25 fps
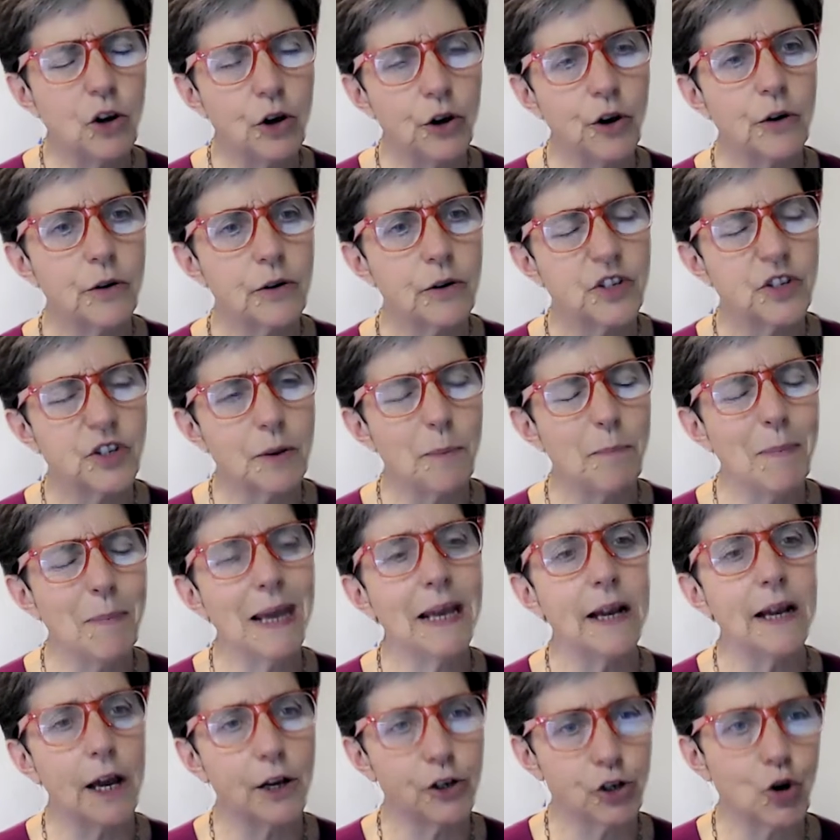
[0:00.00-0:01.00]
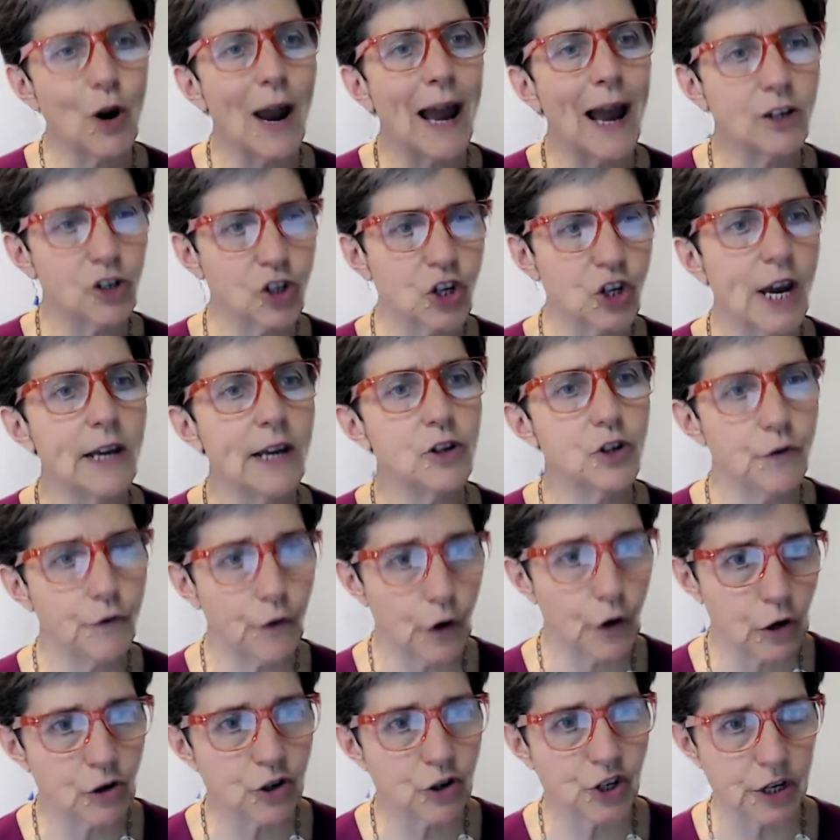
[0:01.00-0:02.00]
then could submit a track
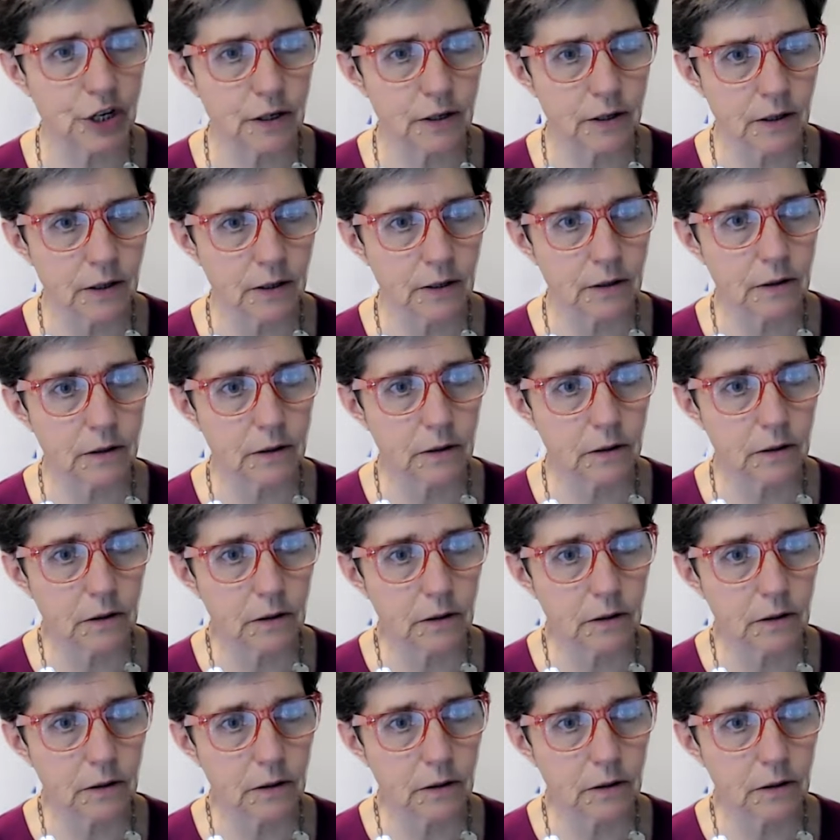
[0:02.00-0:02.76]
change version